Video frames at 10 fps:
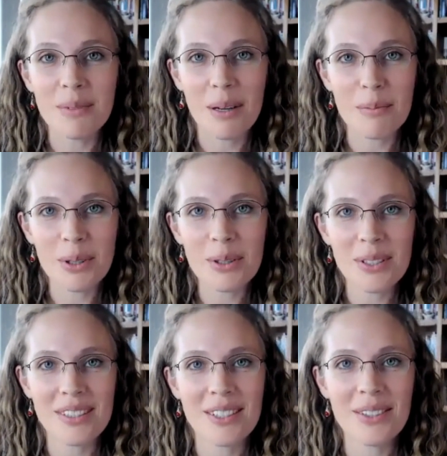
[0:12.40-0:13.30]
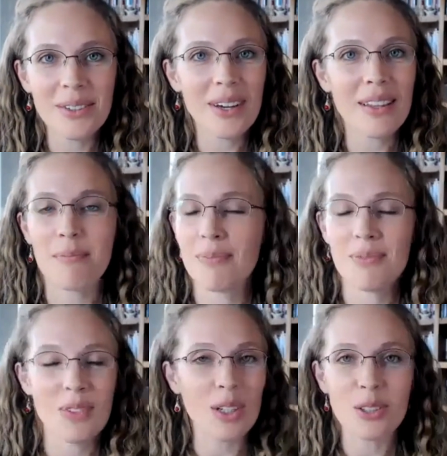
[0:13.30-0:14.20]
Lambros, to
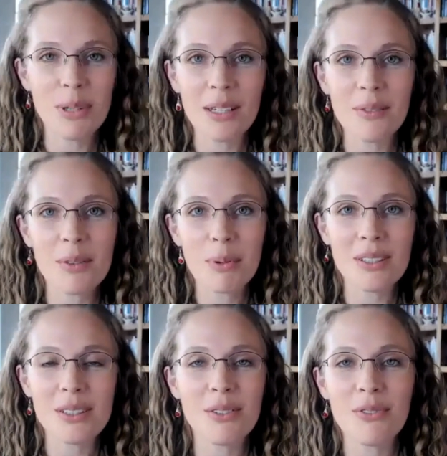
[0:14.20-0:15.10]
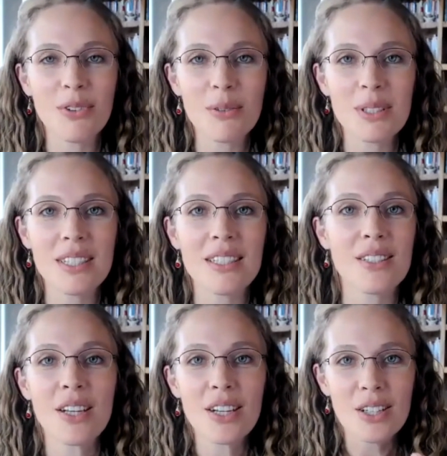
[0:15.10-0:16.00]
Doctor Megan with Prednisone
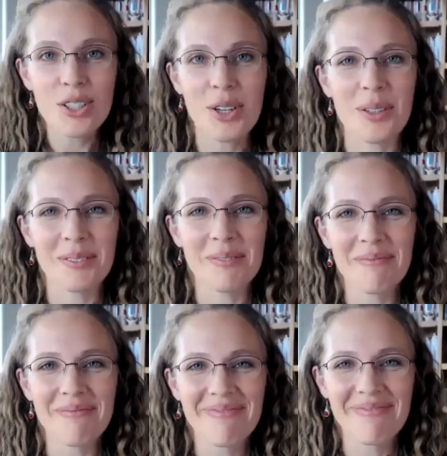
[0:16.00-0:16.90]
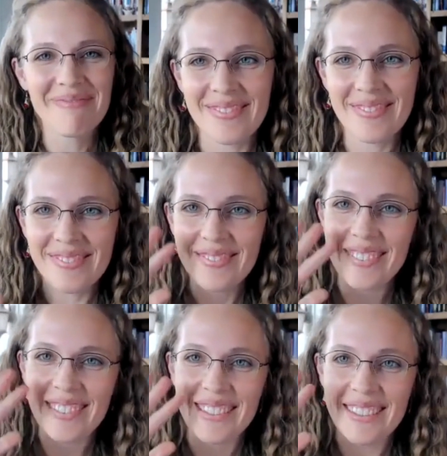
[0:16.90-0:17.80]
Pharmacist Show.
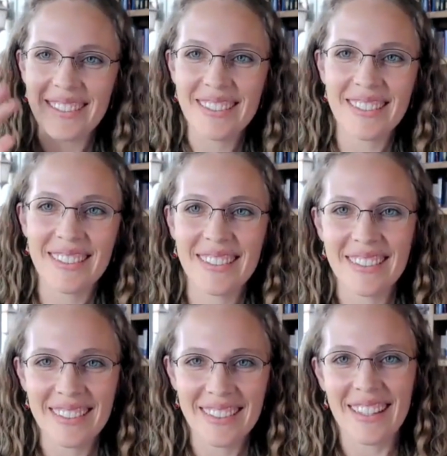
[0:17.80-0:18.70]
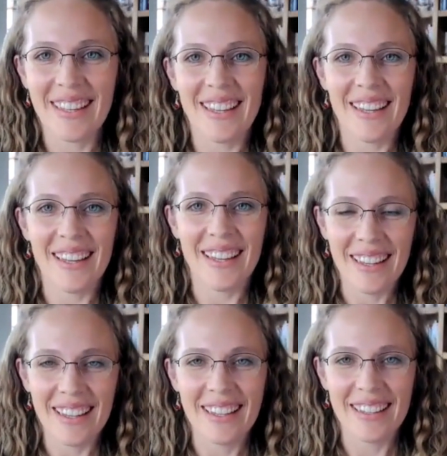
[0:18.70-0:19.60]
Hi, how are you? Nice to see you,
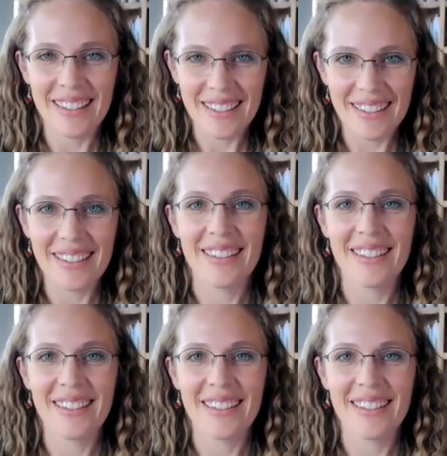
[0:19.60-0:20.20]
Doctor Megan.